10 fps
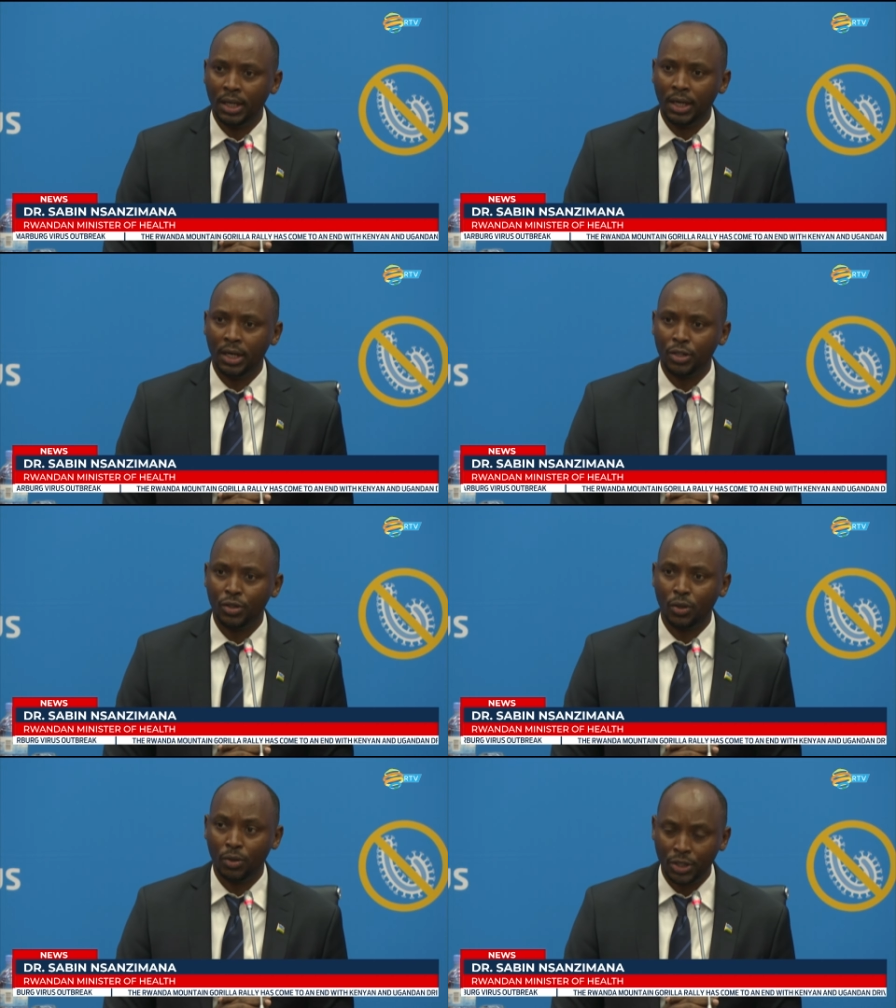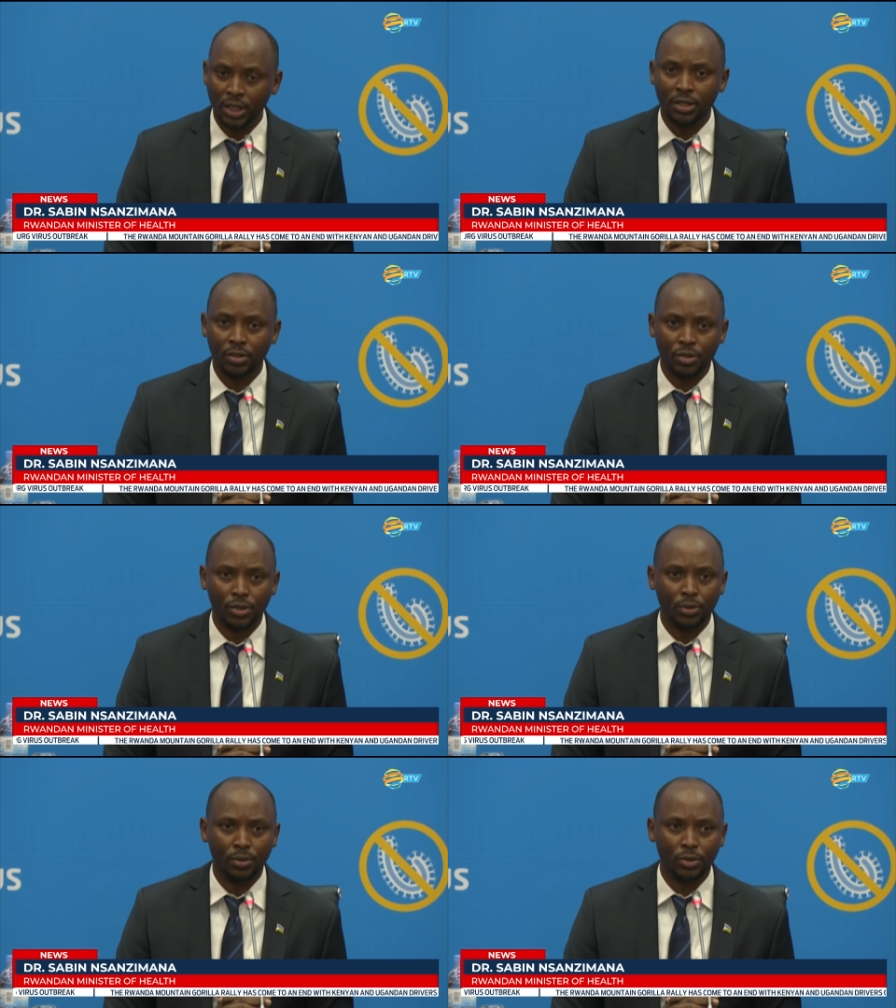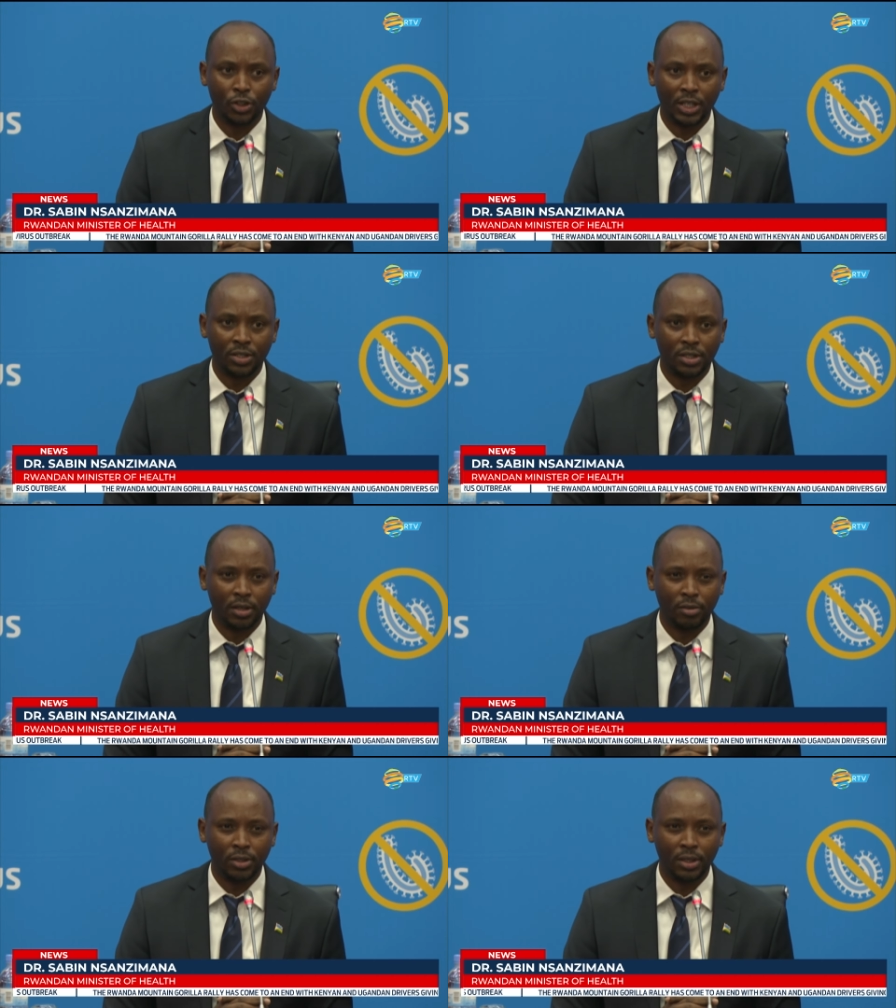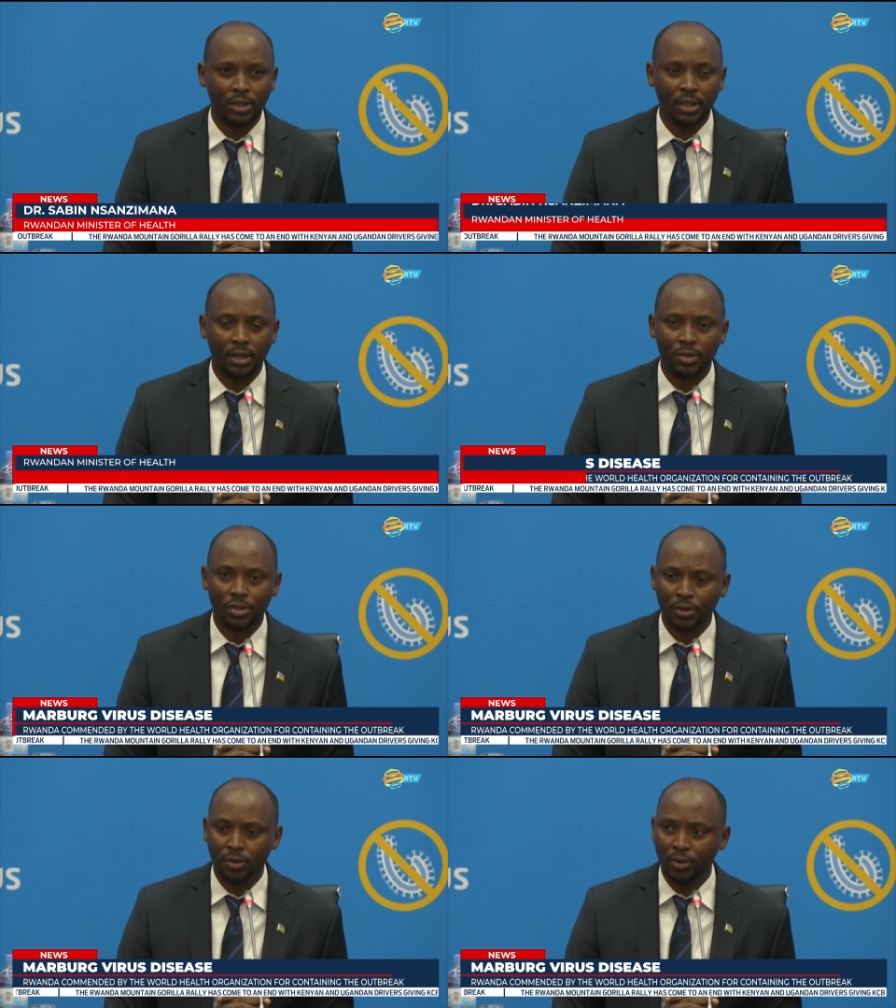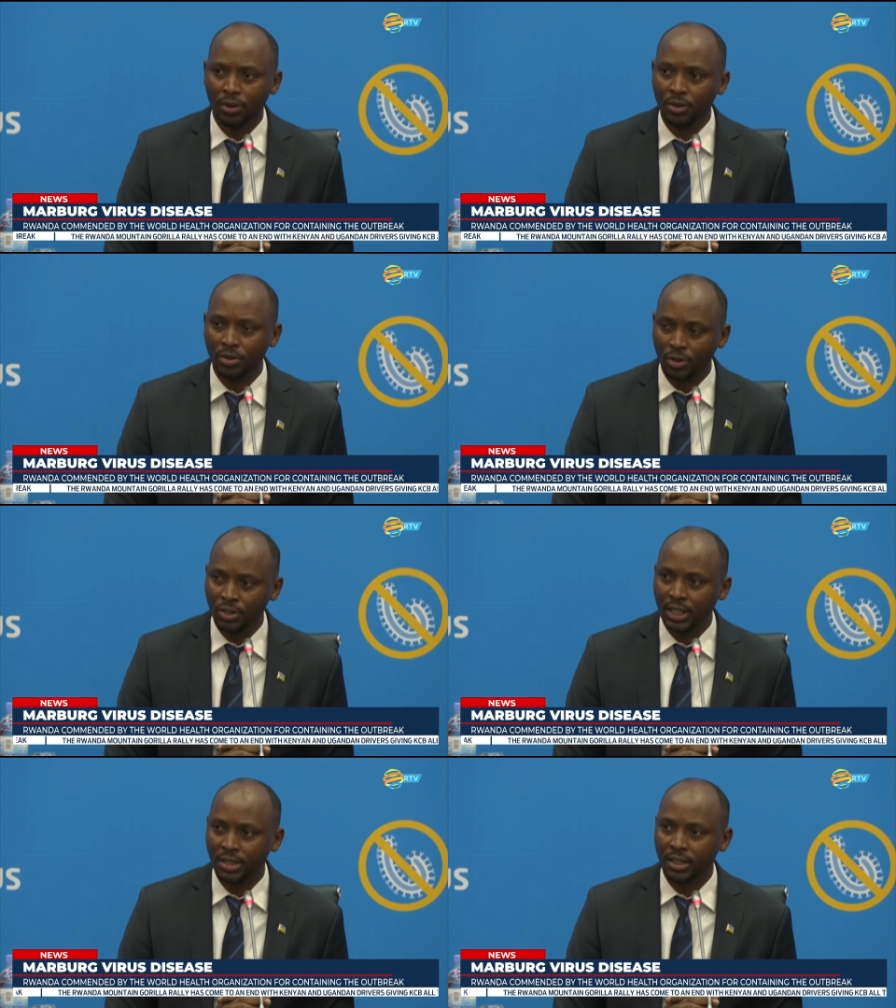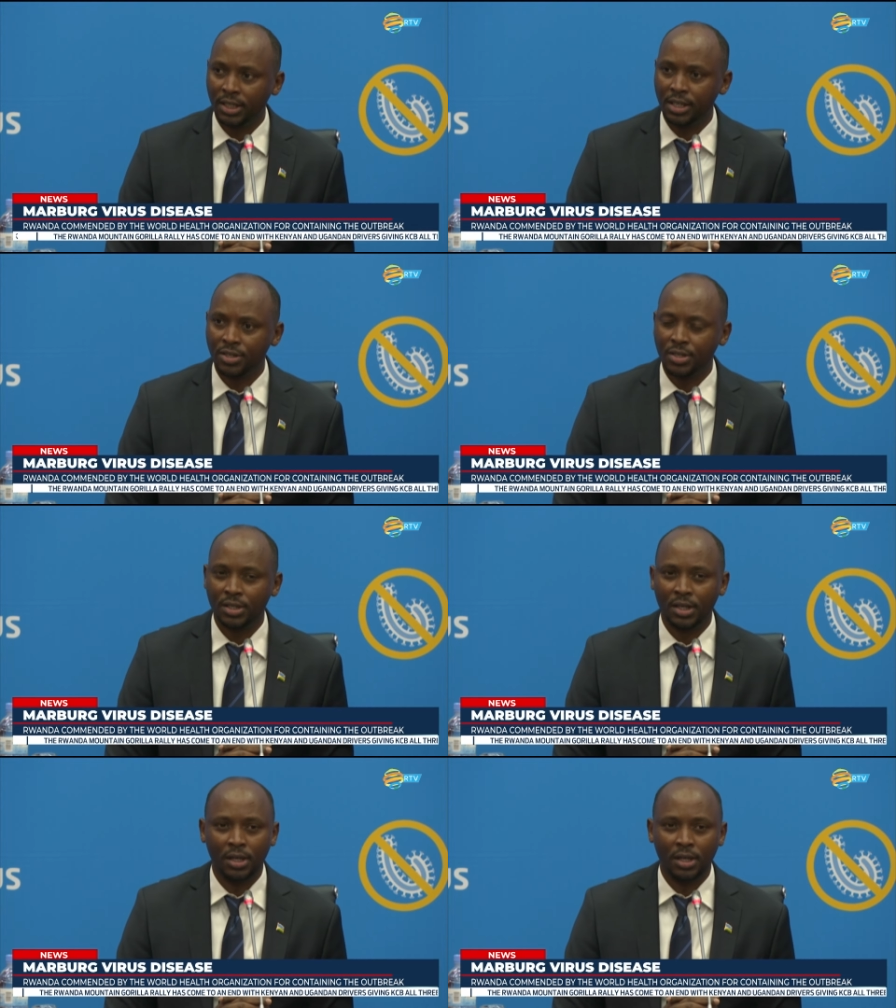to continue to trace every single contact and case